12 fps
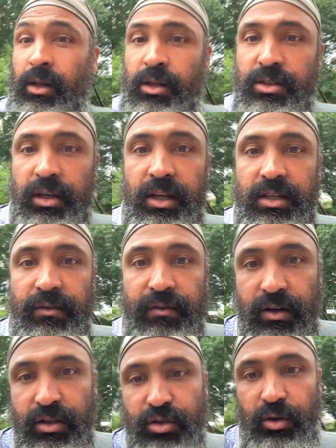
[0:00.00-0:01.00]
So here's the
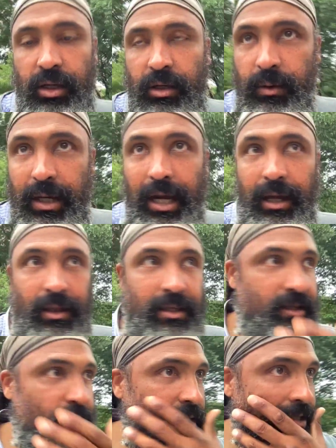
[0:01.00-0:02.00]
first joint. We got,
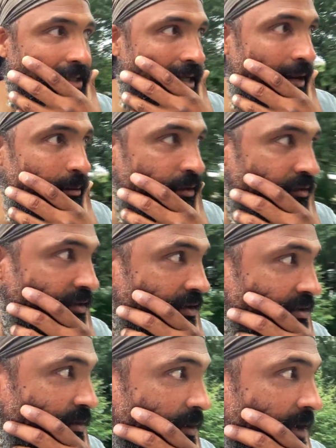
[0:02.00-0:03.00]
let's name one
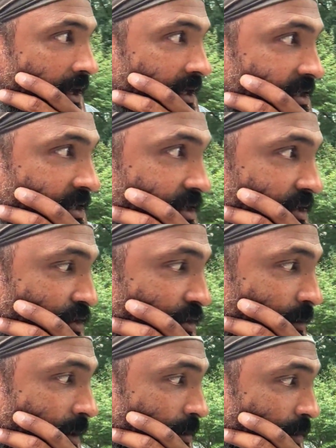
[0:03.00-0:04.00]
first so it's easier to
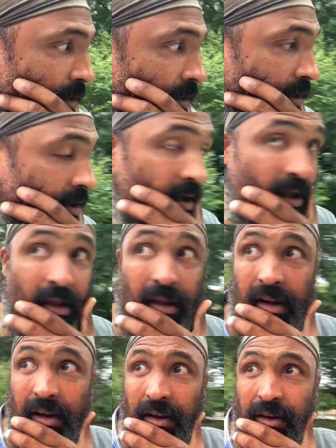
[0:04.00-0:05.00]
remember.
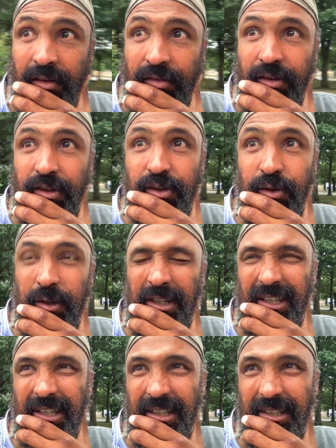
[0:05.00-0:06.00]
First joint
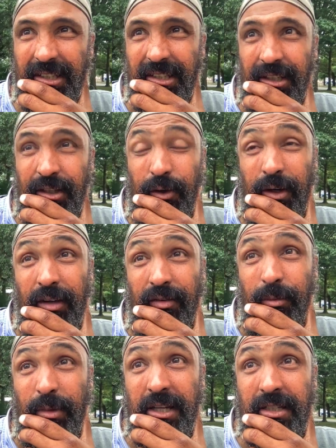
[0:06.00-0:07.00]
is, you know what, if the
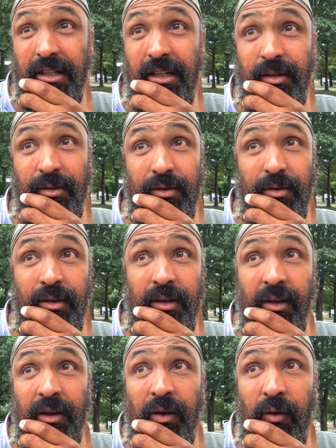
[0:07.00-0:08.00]
bus comes,
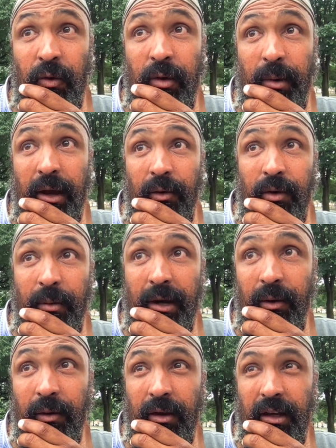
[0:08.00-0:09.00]
we might
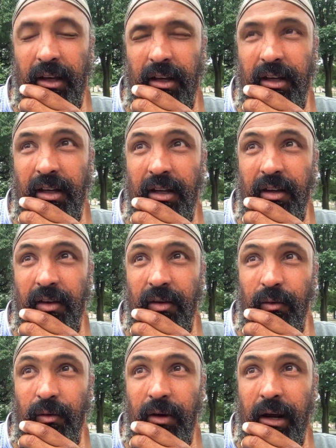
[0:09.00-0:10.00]

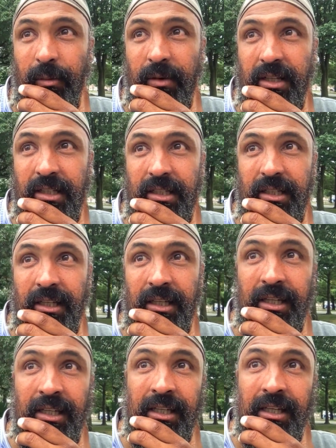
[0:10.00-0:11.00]
wrap this.
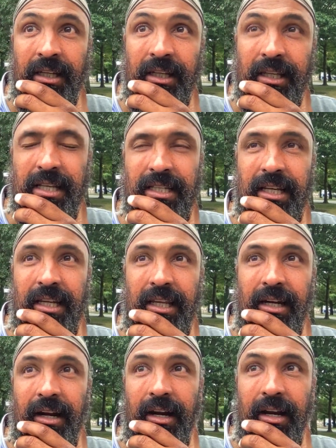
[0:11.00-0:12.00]
This ain't
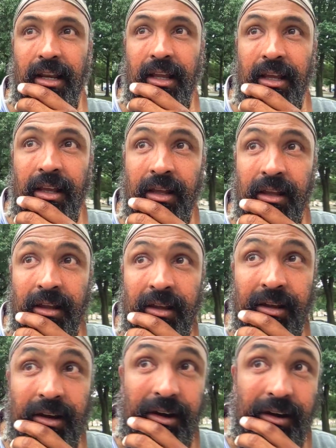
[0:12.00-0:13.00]
it.
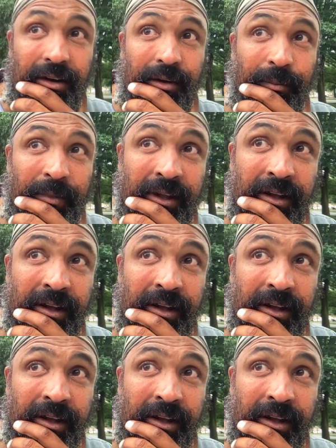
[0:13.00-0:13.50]
All right.